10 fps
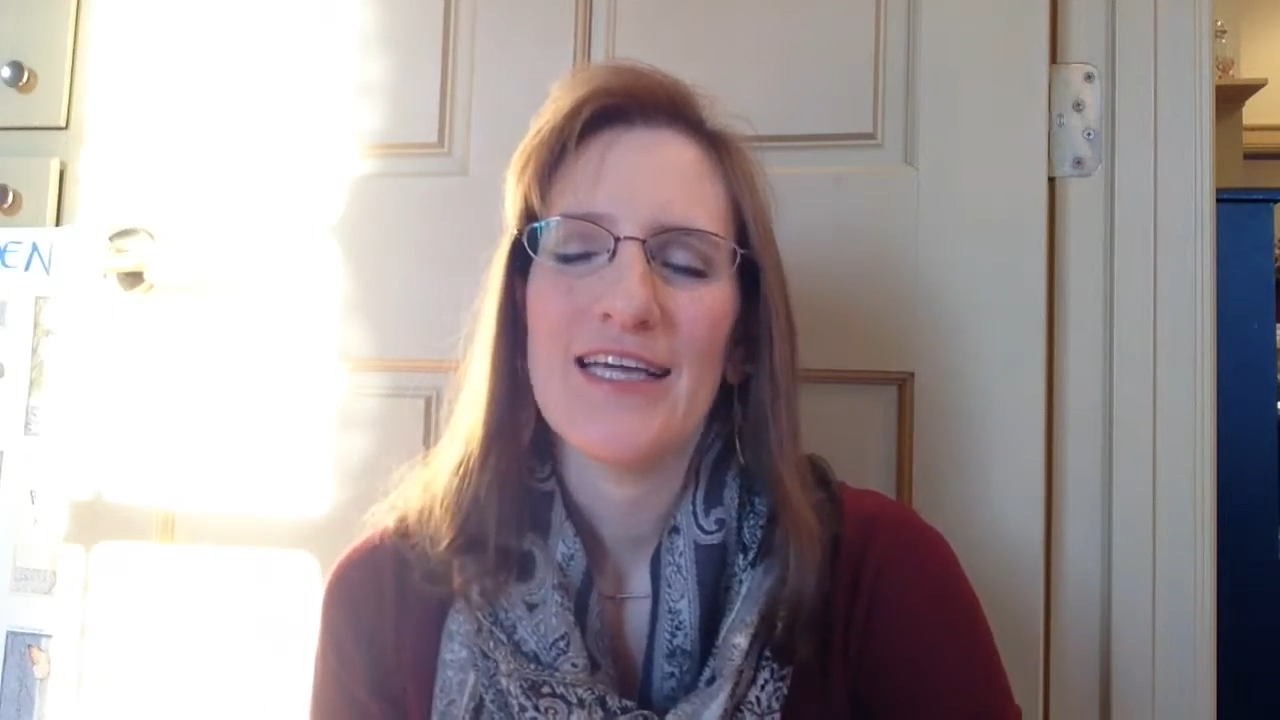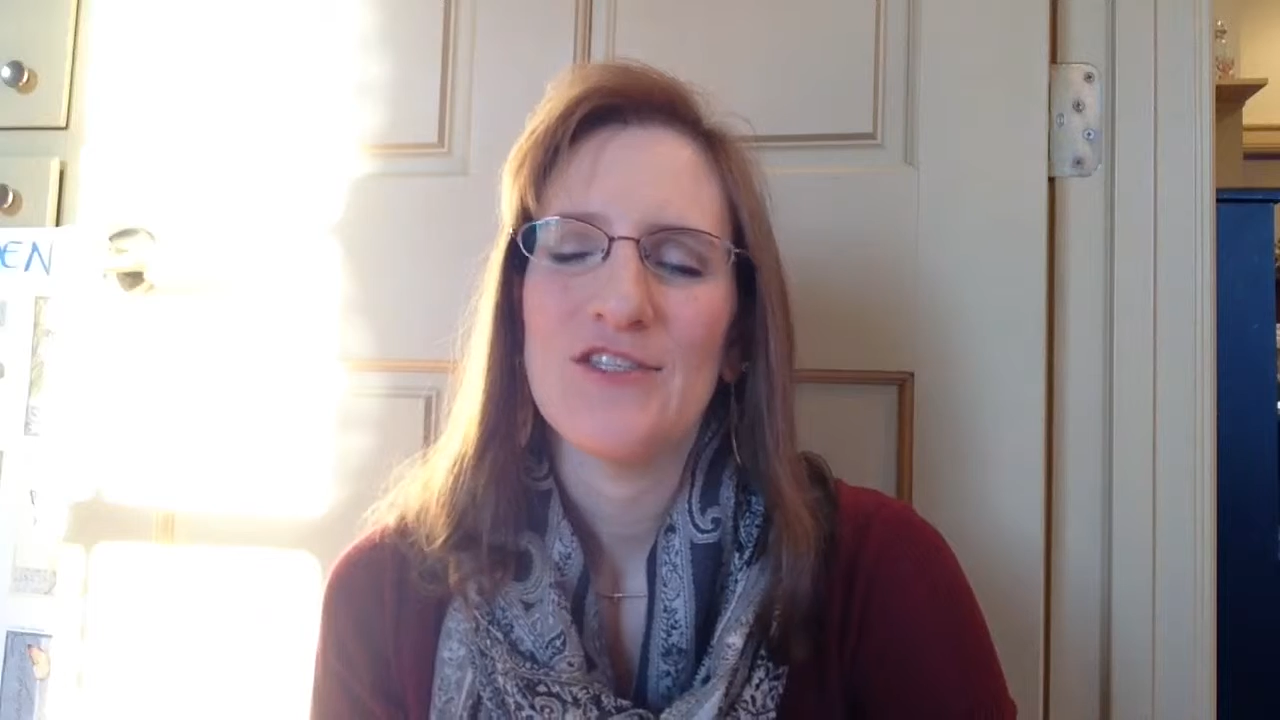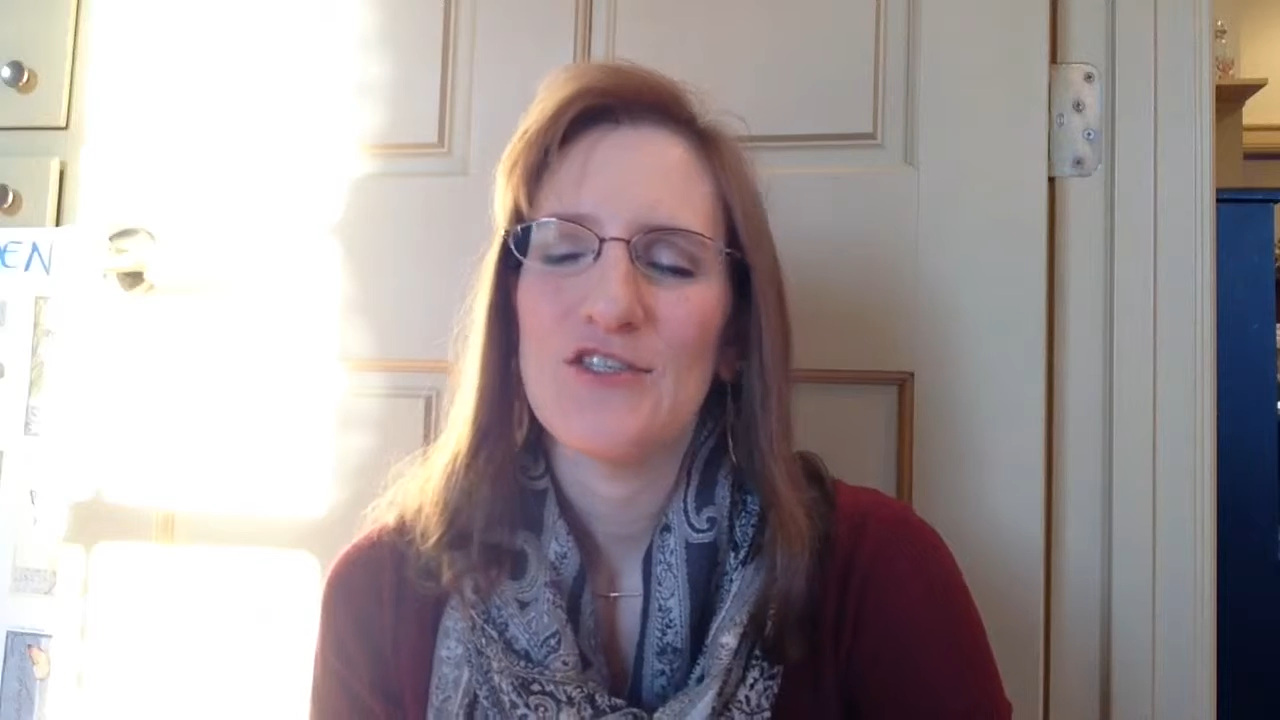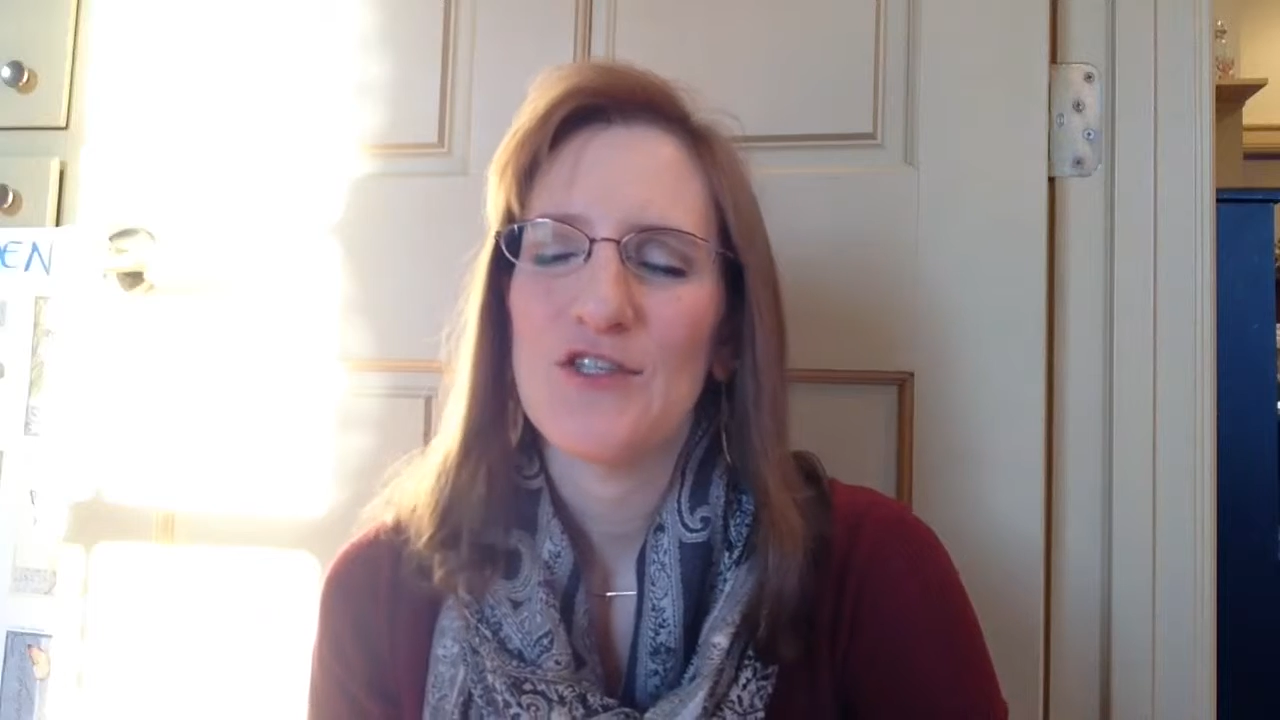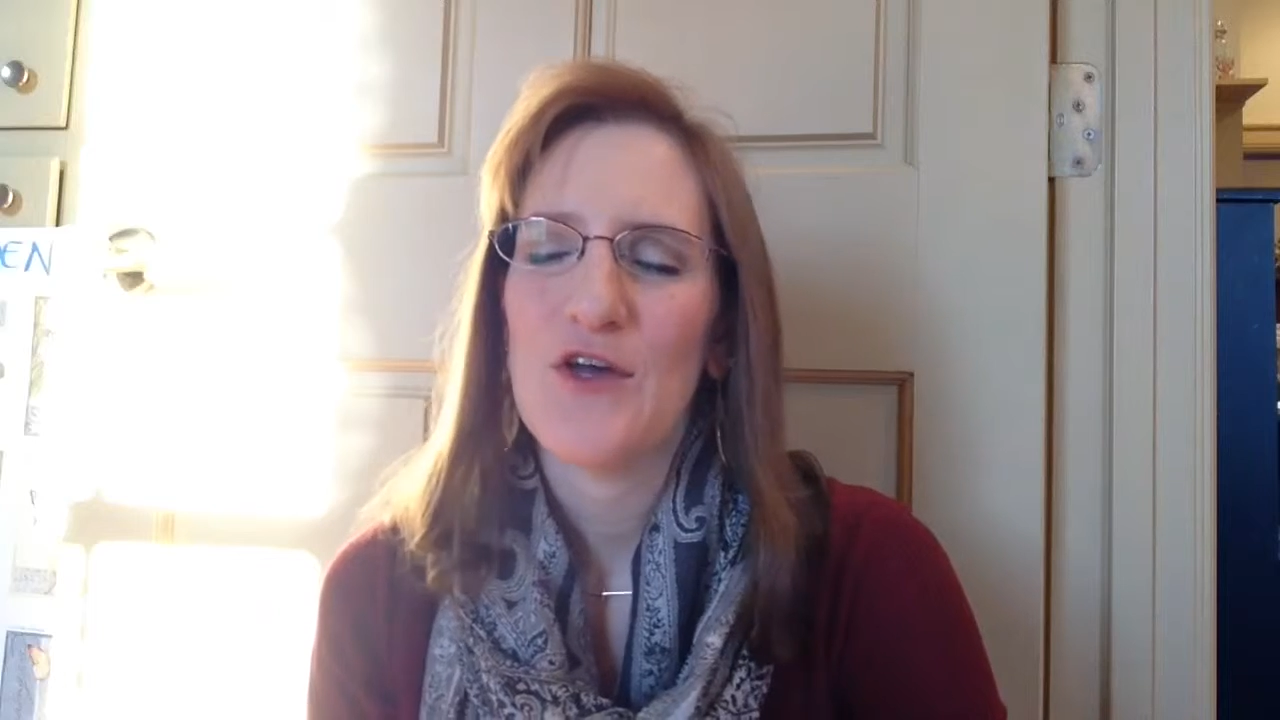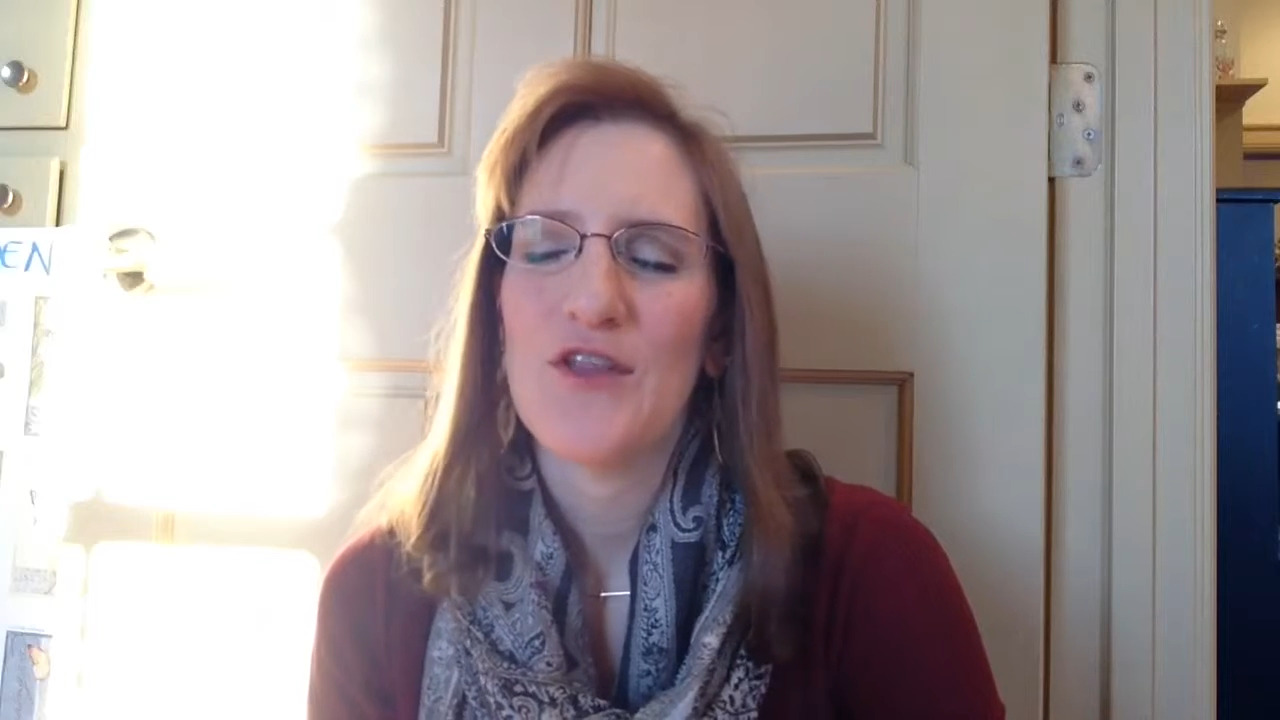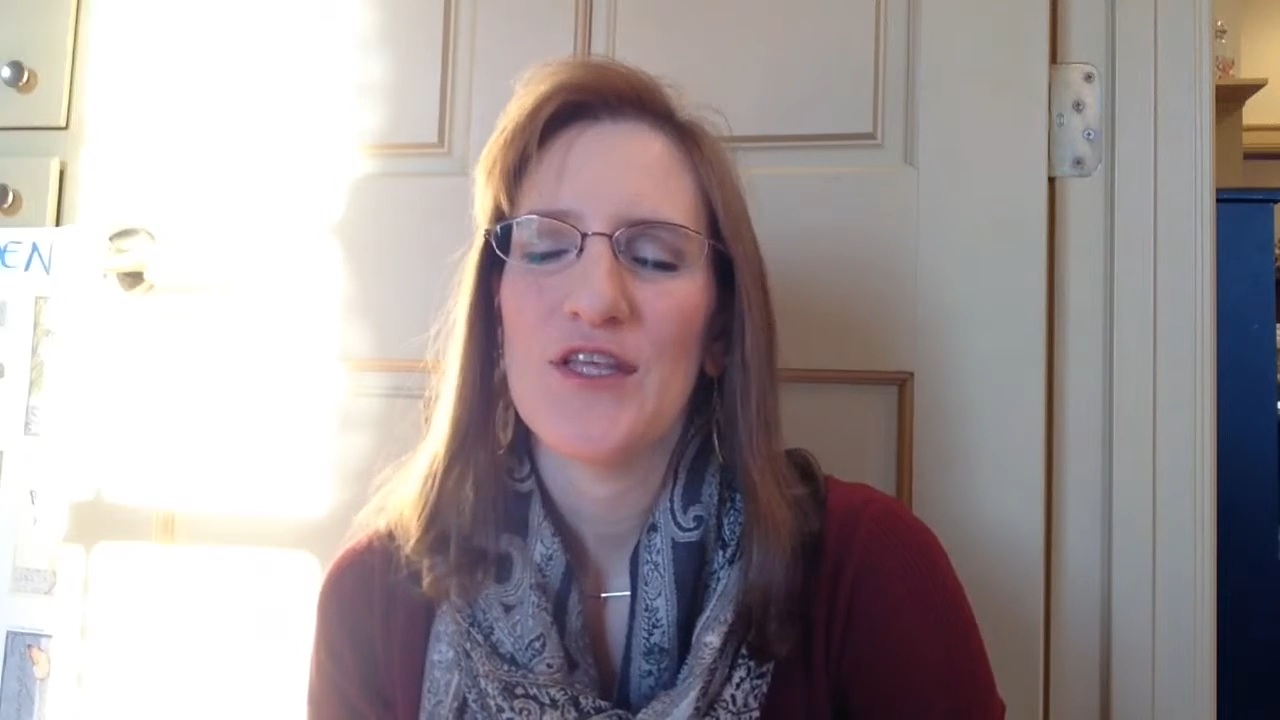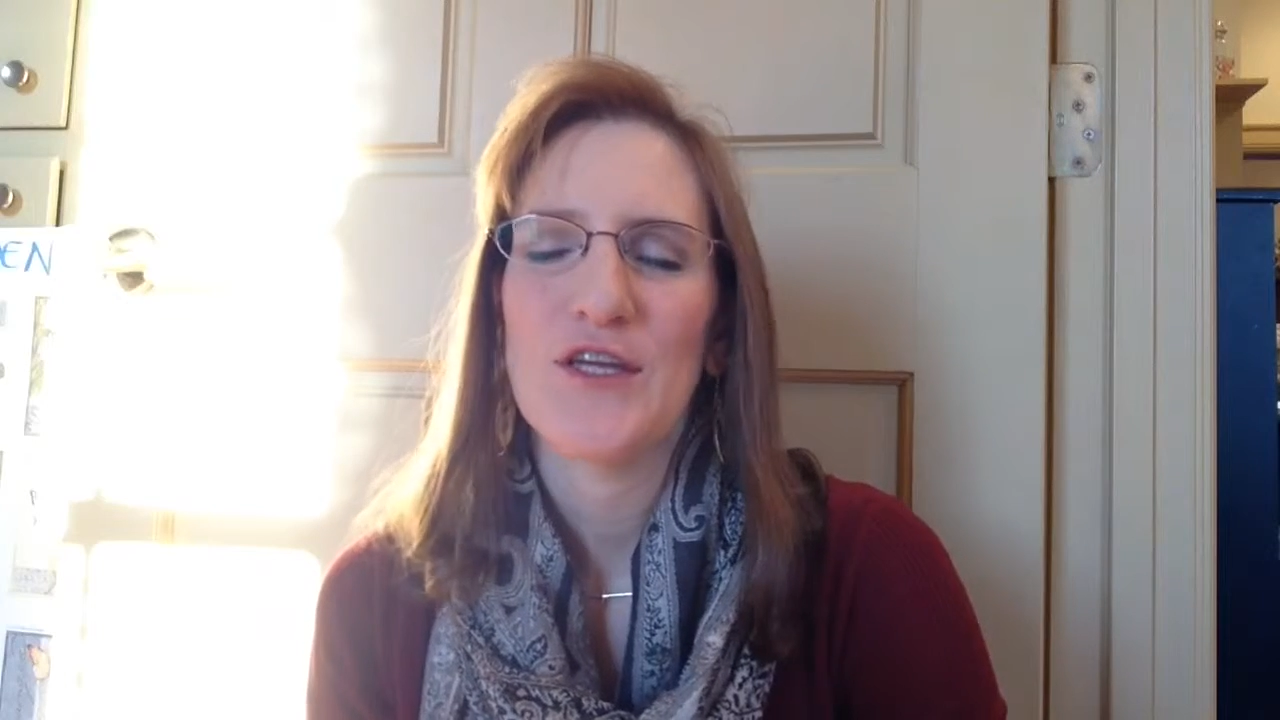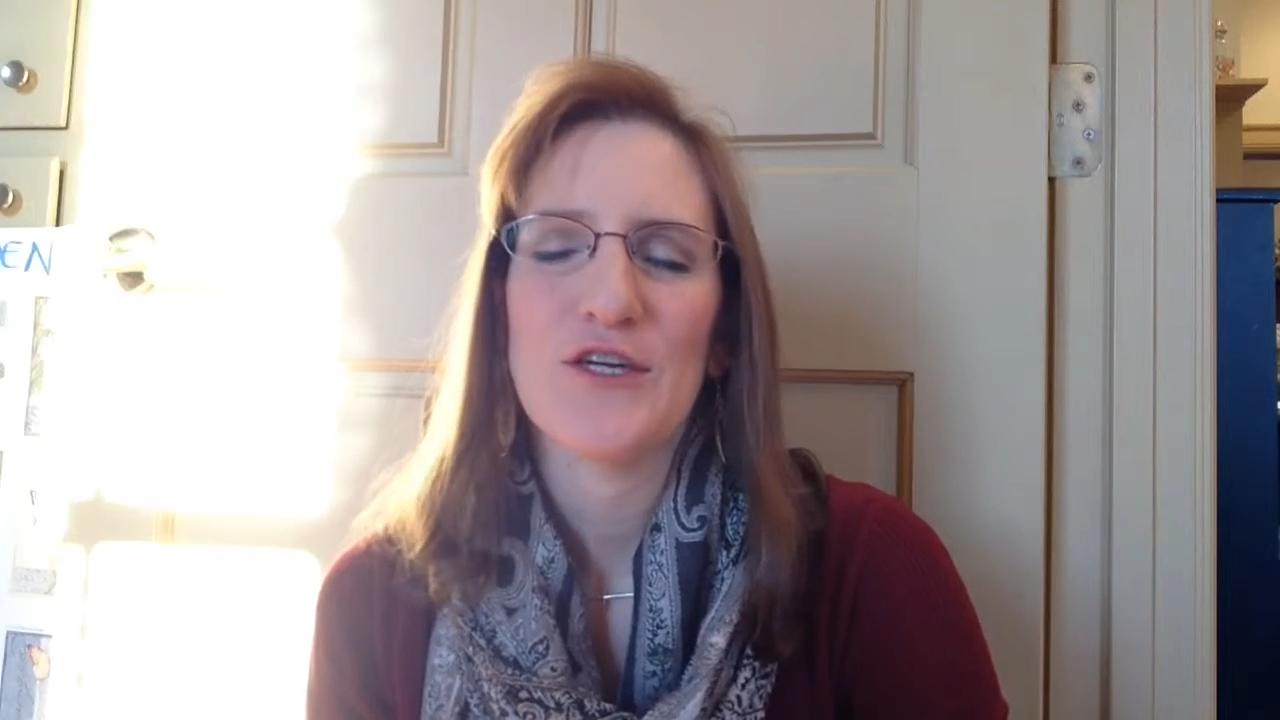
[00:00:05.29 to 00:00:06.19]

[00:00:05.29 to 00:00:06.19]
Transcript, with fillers: just know that there